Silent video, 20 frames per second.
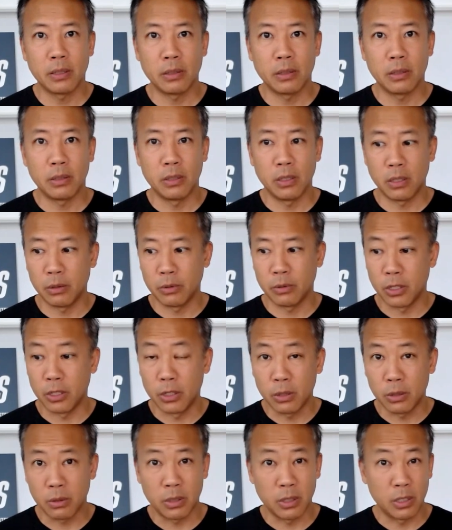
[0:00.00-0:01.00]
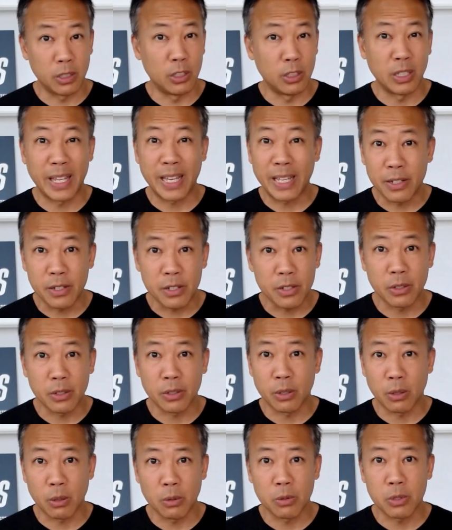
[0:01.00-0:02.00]
you know, the new, the latest
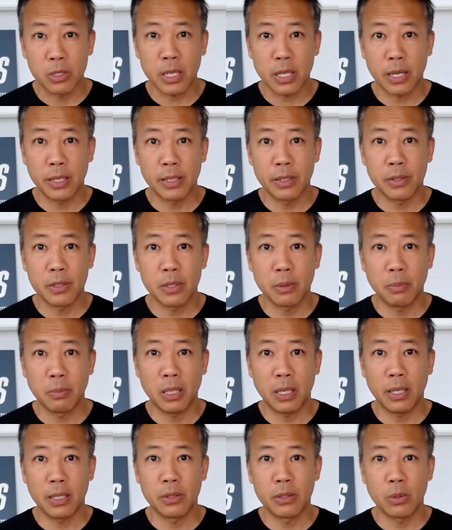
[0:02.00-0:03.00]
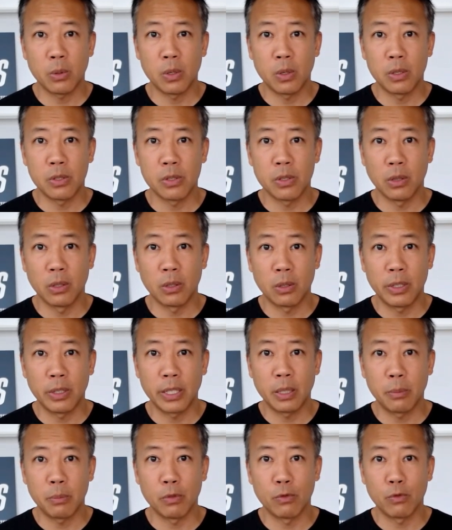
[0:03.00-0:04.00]
neuroscience applied towards
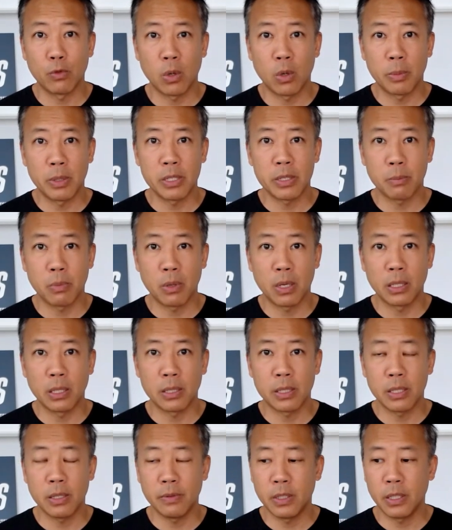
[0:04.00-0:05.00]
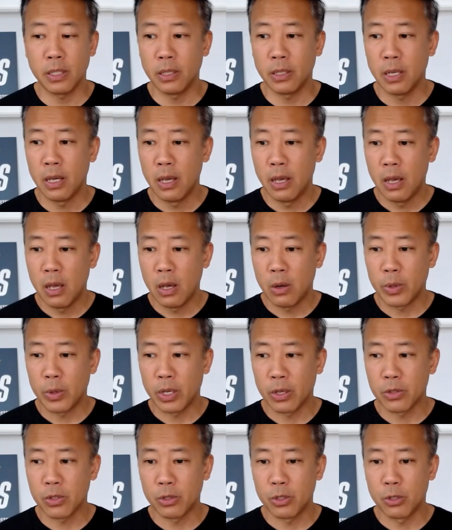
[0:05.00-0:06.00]
learning and performance and productivity. We
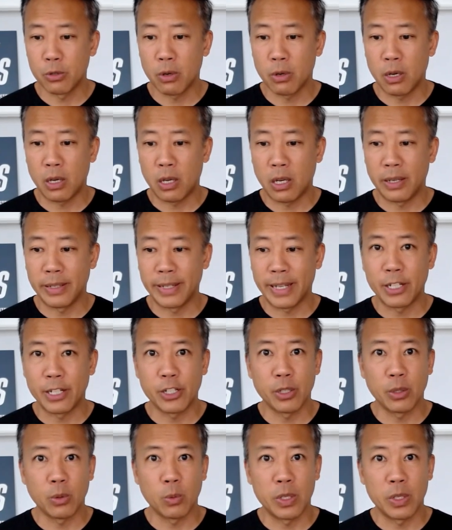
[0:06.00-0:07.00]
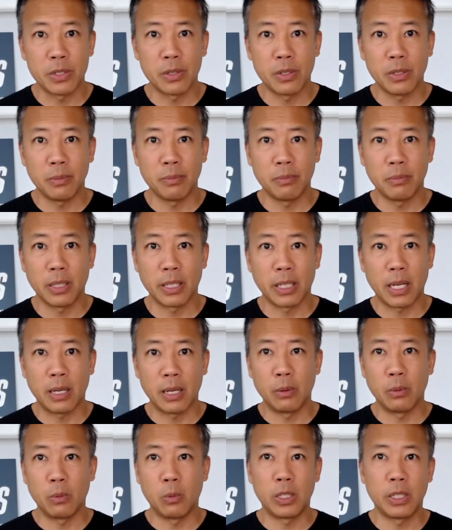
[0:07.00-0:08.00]
also draw on ancient wisdom. Like
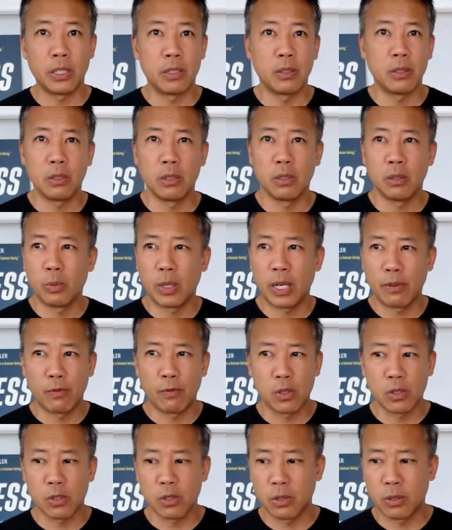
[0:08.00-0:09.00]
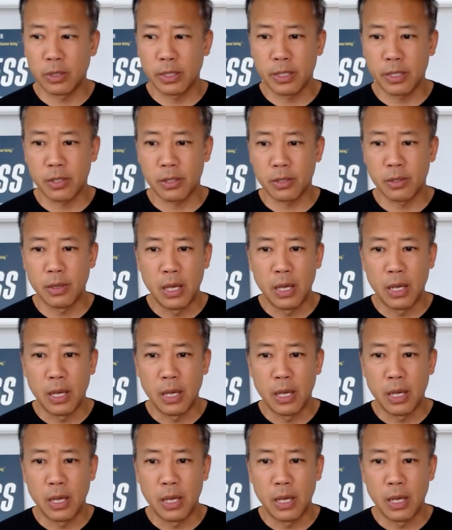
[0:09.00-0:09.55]
I wanted to, when I first learned these,